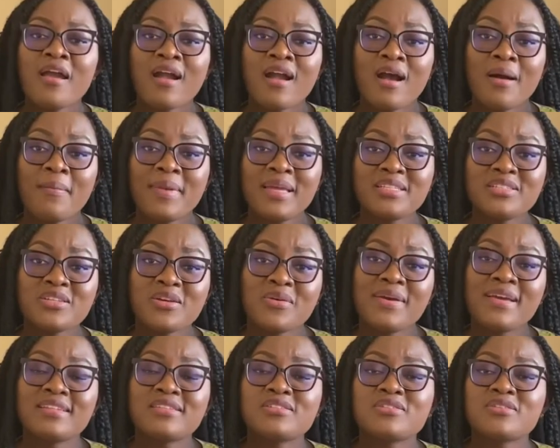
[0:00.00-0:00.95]
Comment your
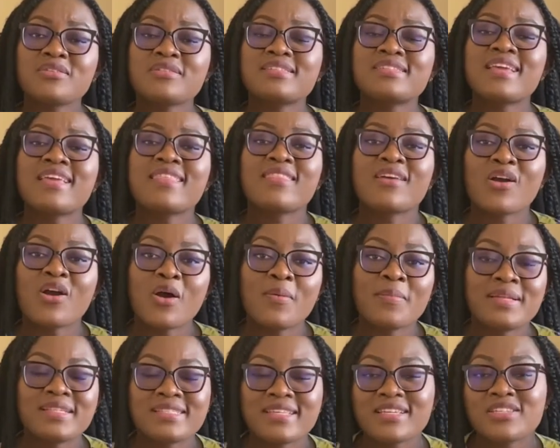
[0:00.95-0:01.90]
answers in the
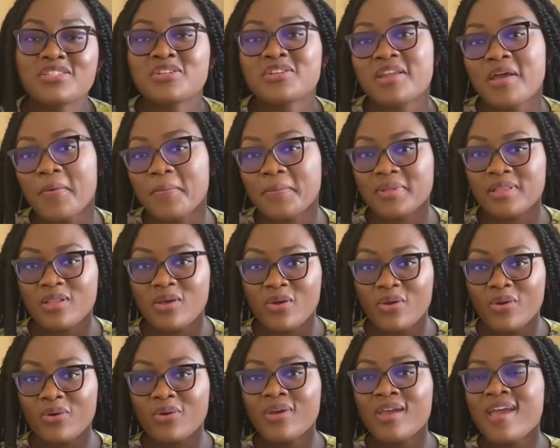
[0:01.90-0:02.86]
comment section down
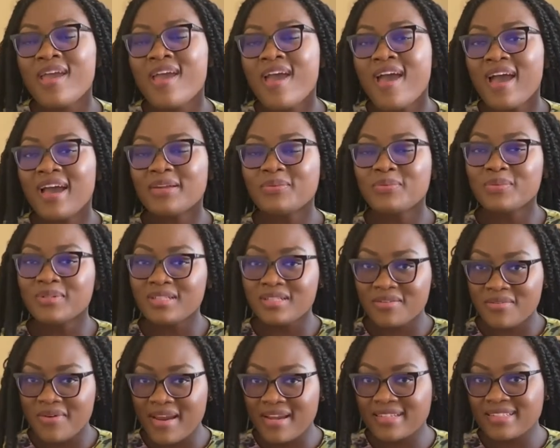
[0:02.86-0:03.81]
below and we'll
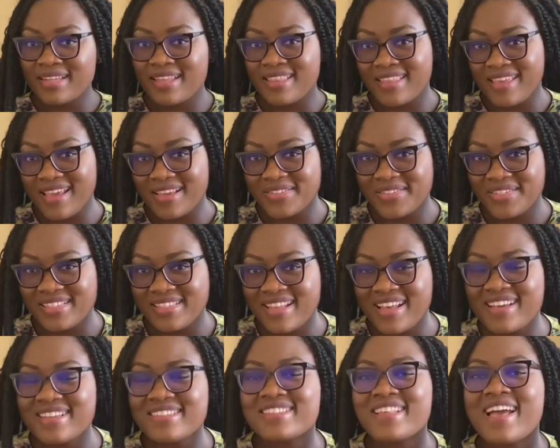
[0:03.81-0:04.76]
correct the
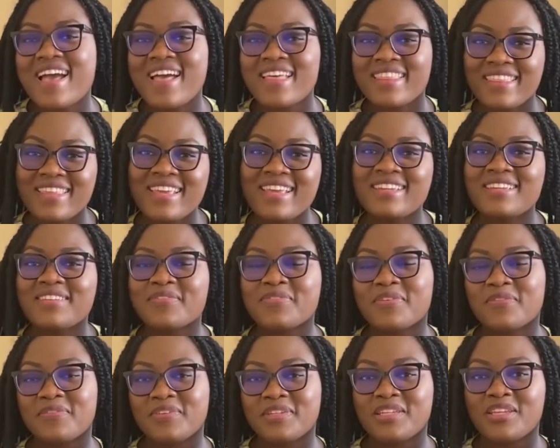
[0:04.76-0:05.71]
exercise at the end of
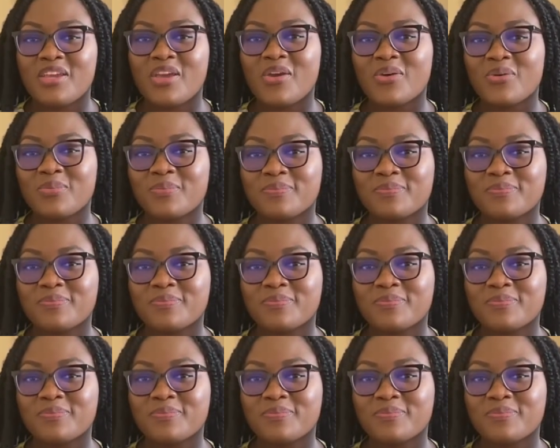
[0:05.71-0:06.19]
the video.